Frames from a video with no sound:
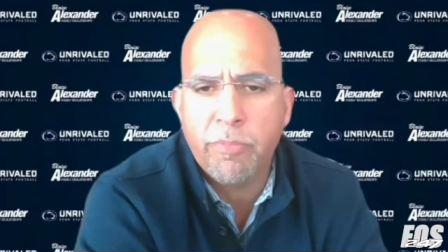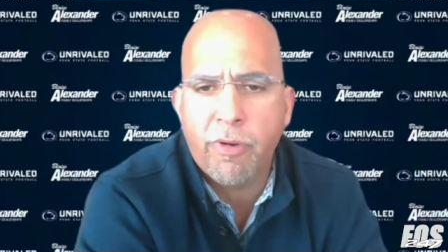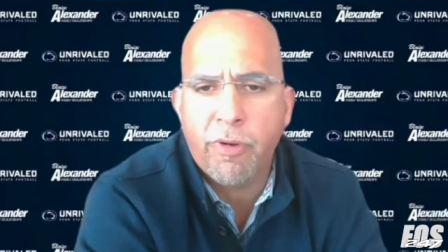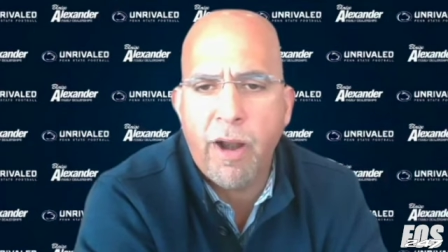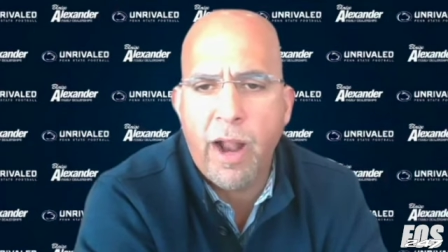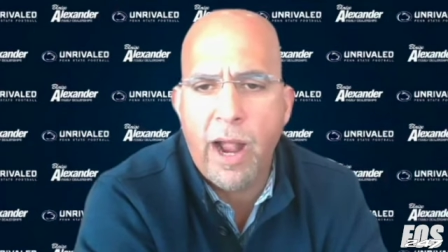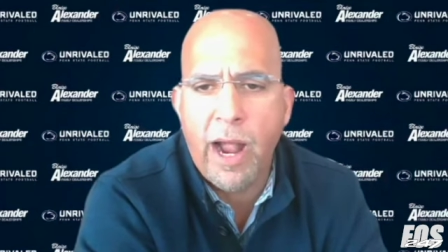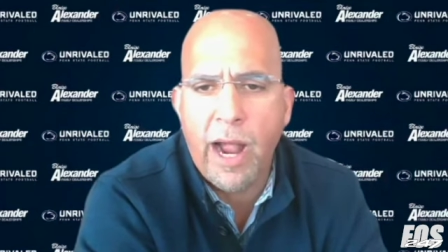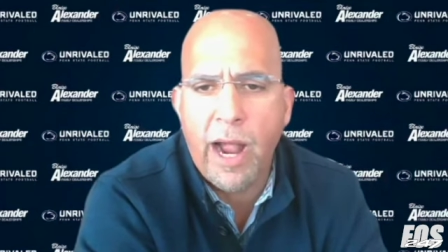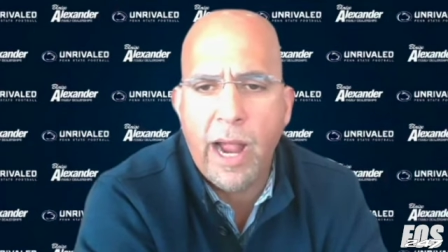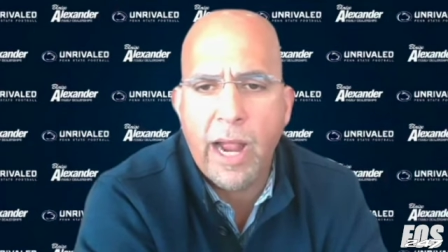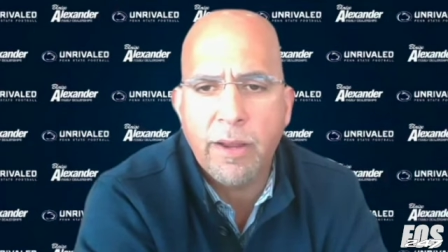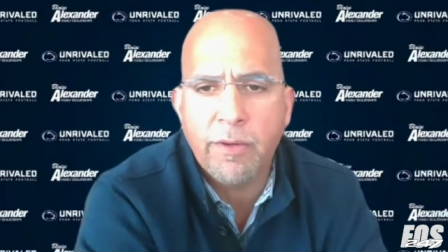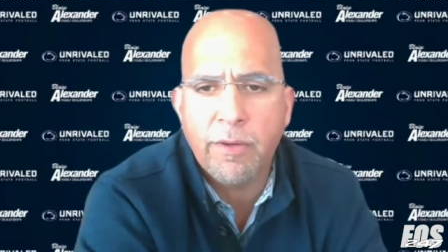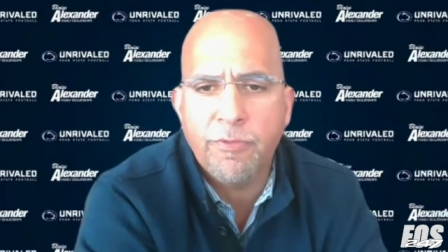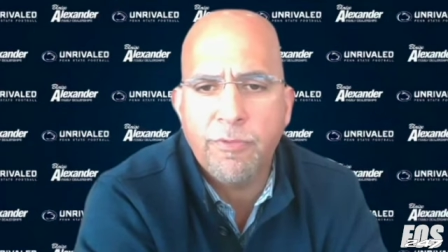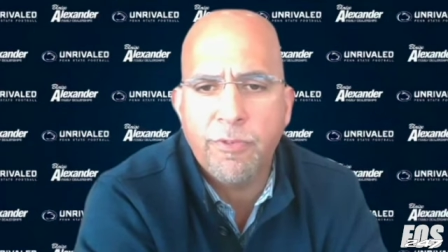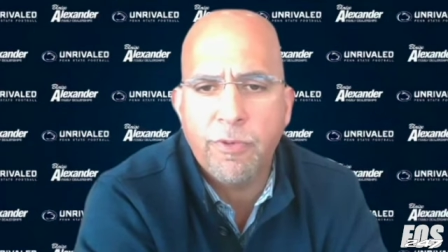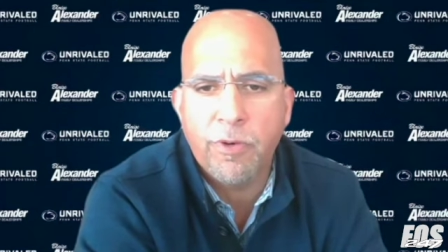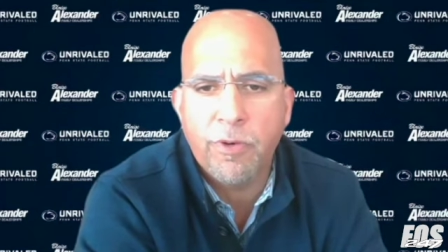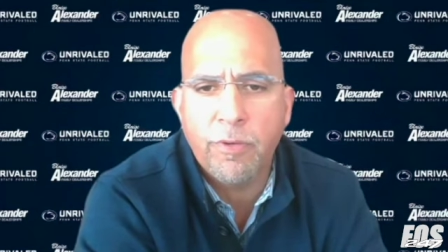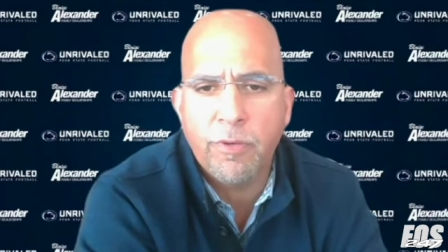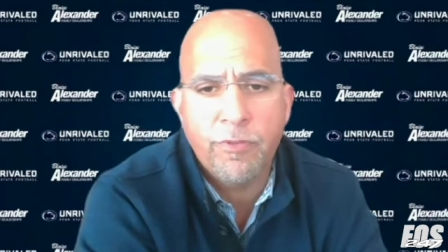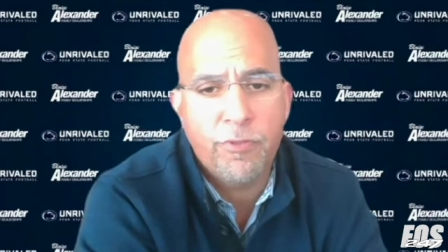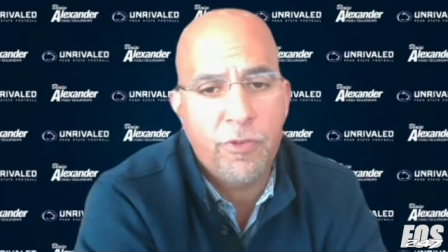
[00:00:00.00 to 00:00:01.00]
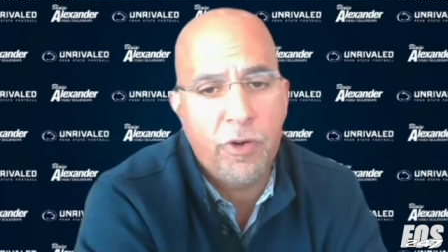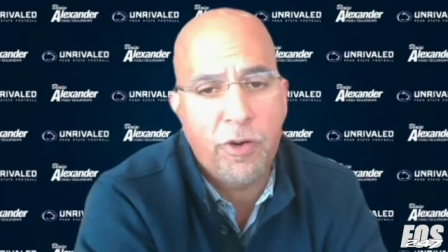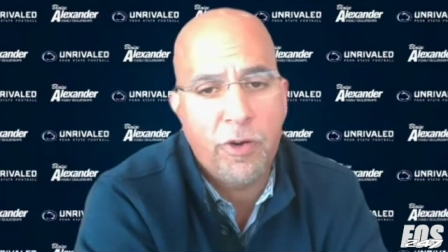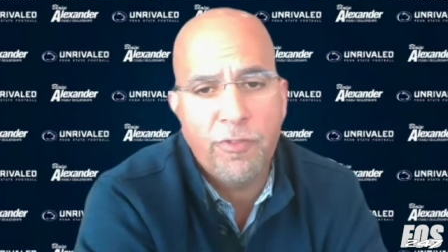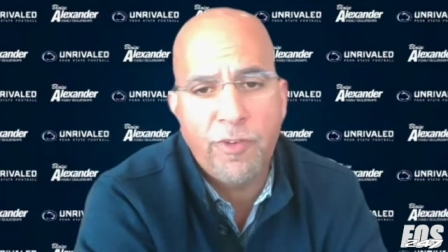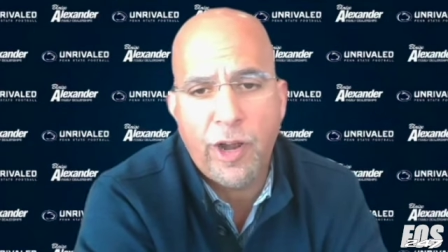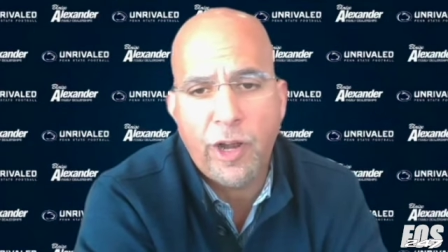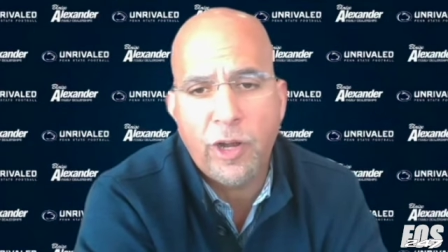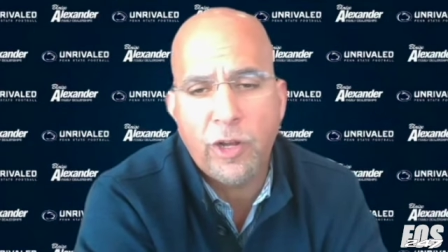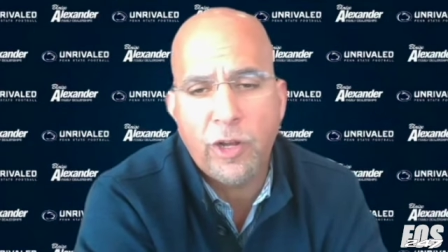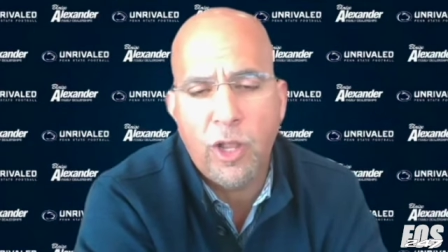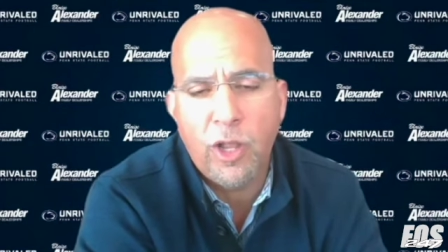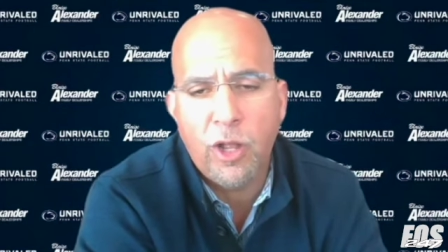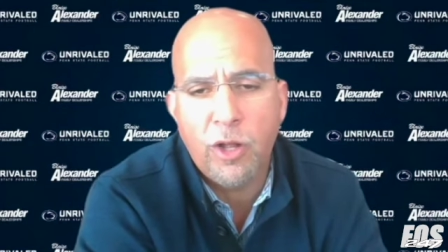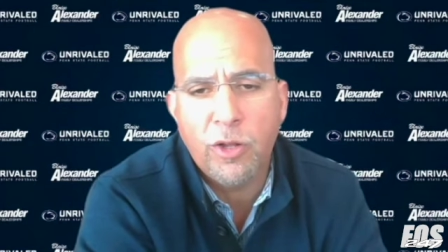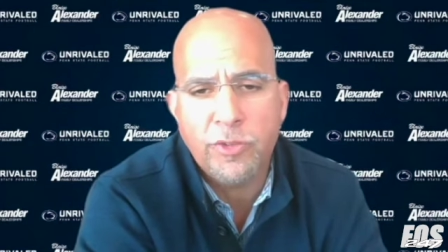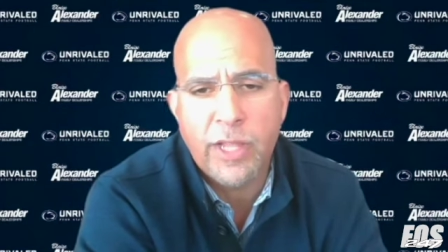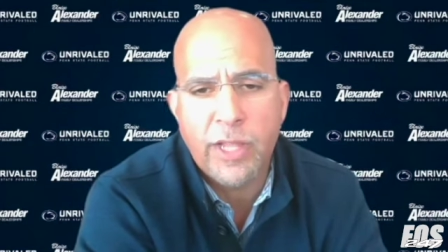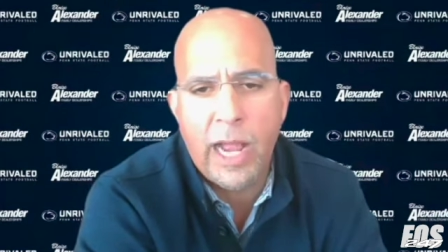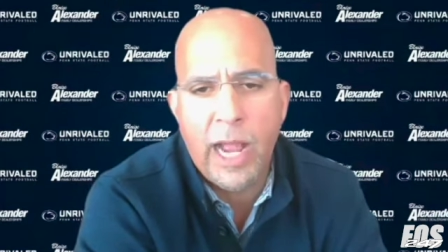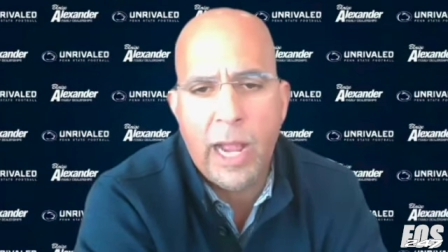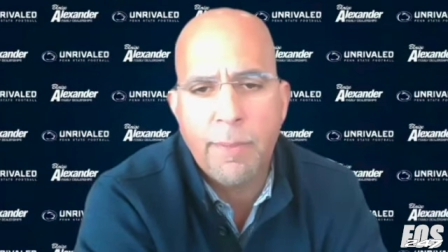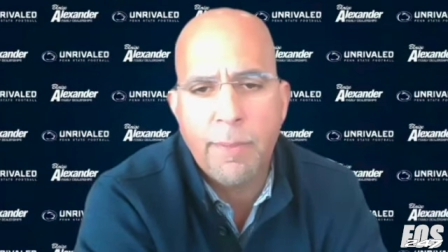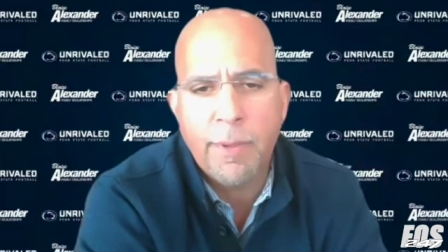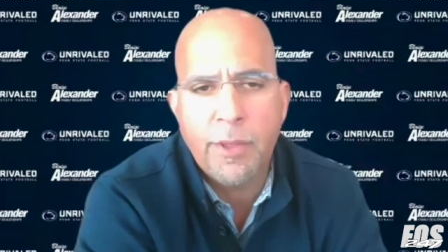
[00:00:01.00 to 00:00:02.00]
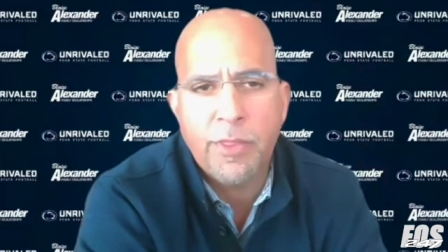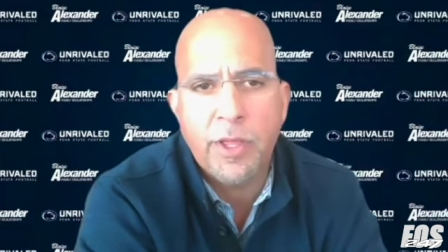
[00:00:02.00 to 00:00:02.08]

Pry for a very long time.